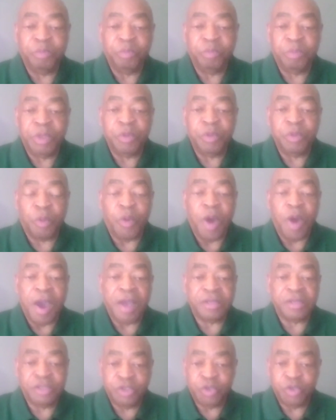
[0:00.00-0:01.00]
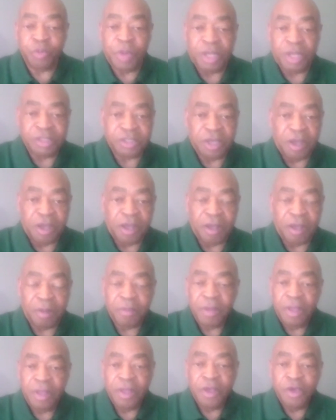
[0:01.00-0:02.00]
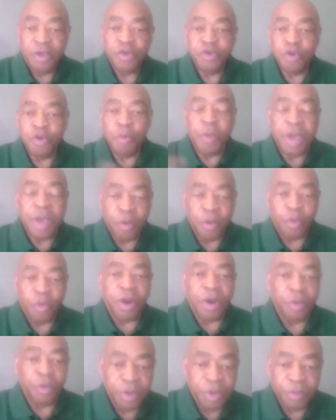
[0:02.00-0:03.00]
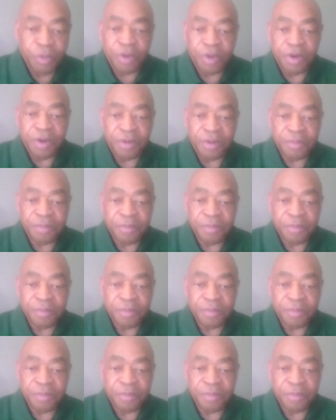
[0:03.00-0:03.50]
be required to do my job no matter where we were.